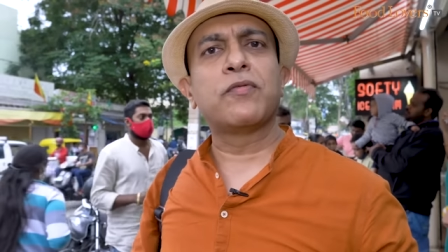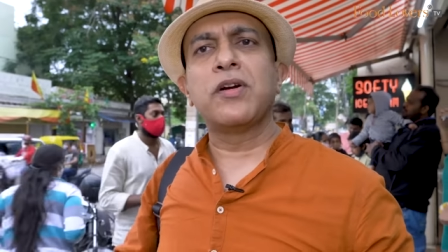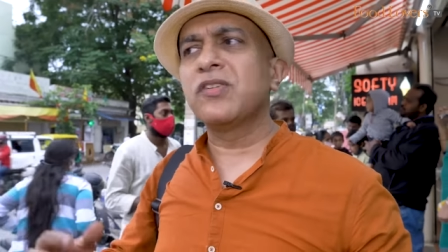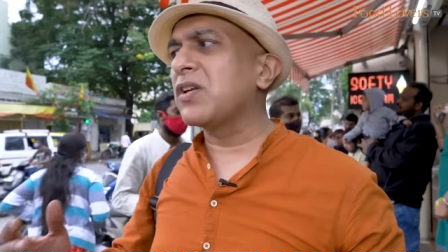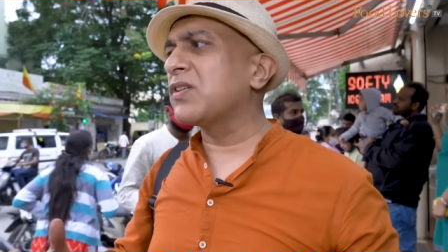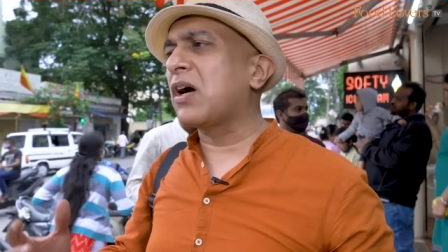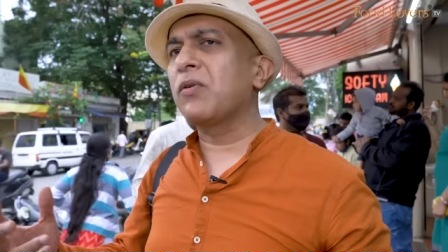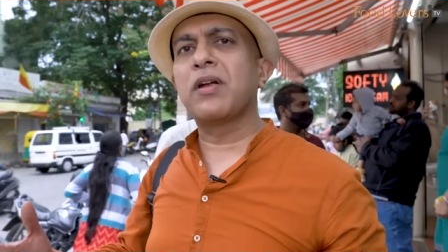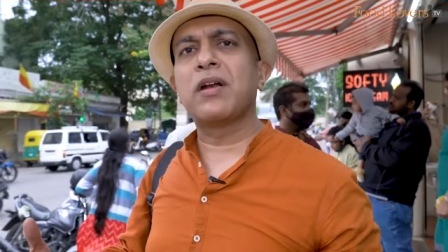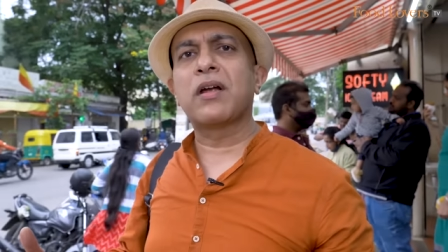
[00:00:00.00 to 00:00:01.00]
So for instance,
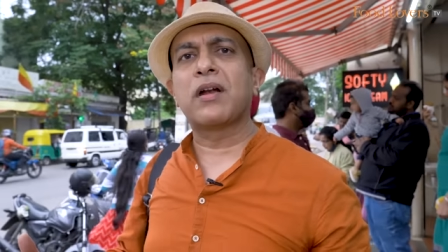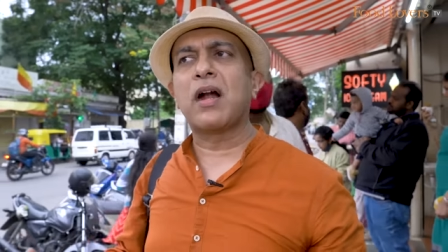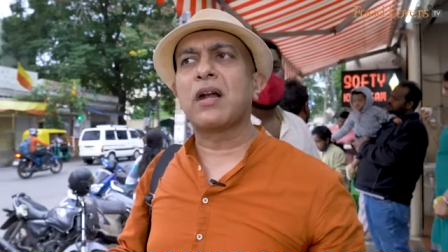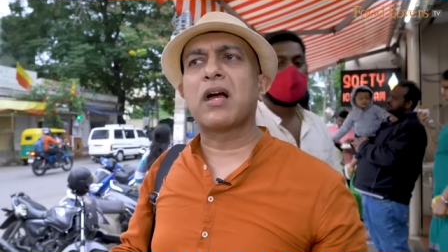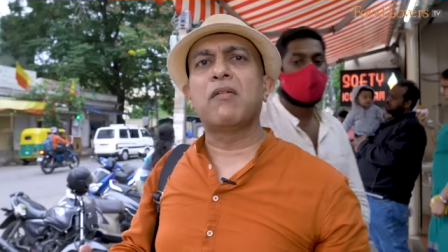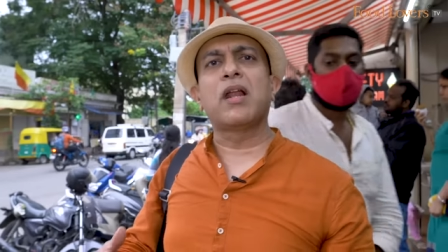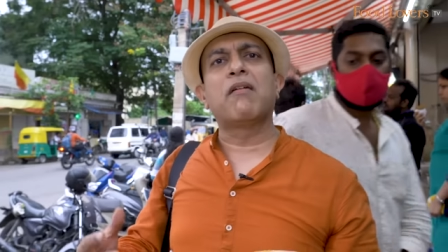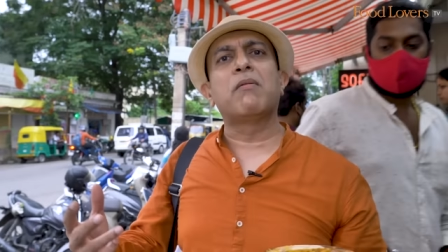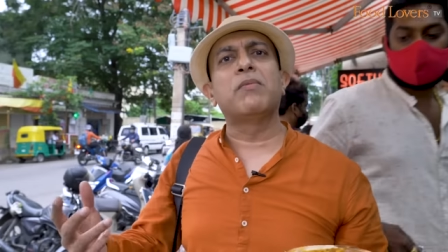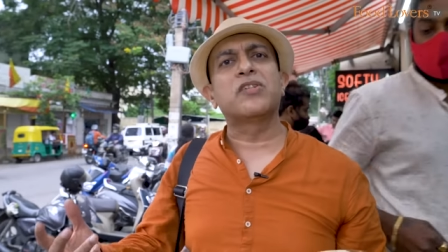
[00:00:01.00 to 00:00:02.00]
out here in Karnataka, we
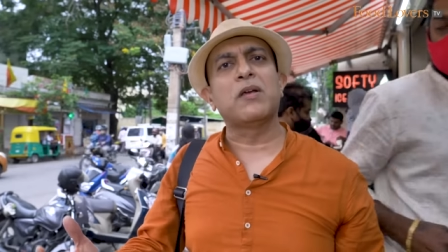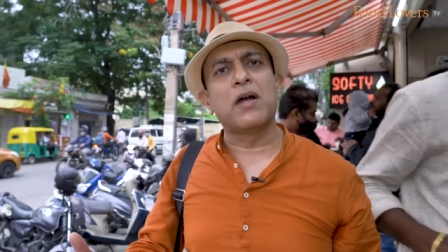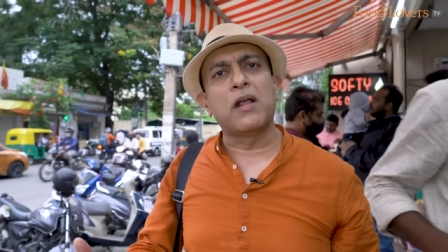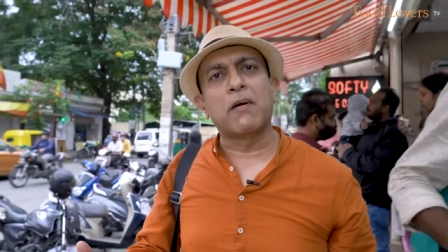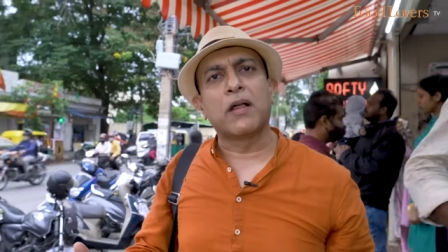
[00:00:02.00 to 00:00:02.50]
love our besi bele